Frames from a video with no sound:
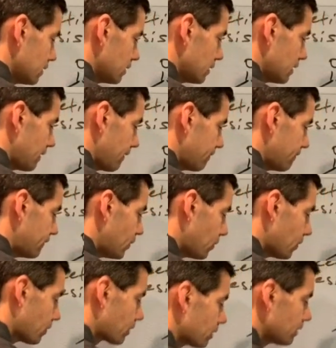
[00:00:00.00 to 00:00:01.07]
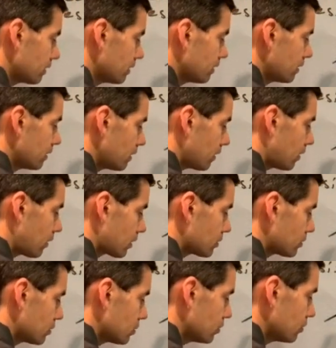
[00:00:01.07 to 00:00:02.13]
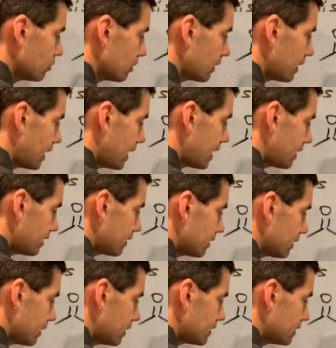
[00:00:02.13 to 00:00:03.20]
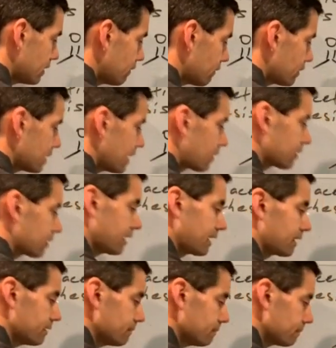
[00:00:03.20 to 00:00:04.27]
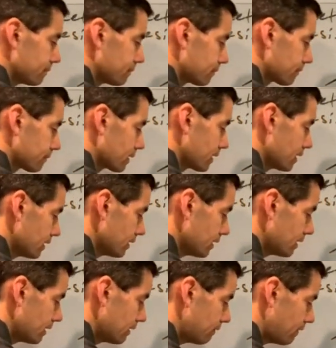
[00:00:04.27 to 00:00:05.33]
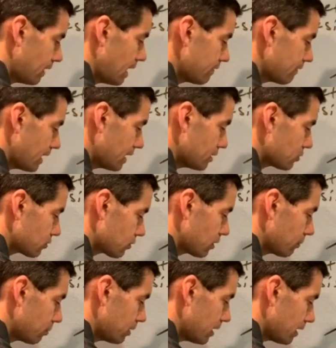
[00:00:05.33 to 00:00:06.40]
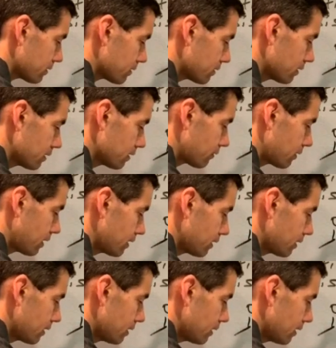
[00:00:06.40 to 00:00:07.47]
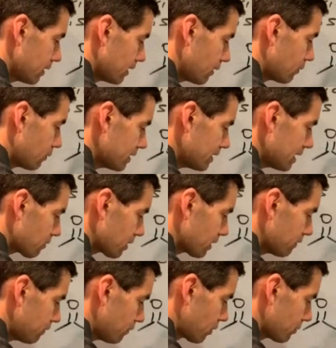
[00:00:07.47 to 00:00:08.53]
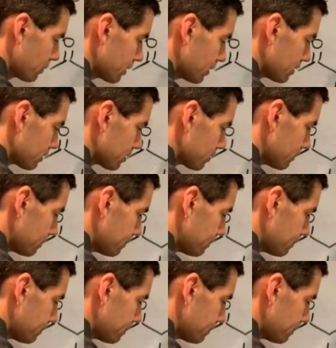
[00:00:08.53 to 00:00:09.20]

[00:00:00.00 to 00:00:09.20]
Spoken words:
and four, R2, add a different alkyl halide, and then five, H3O plus, right? And what do you think we're going to form with this?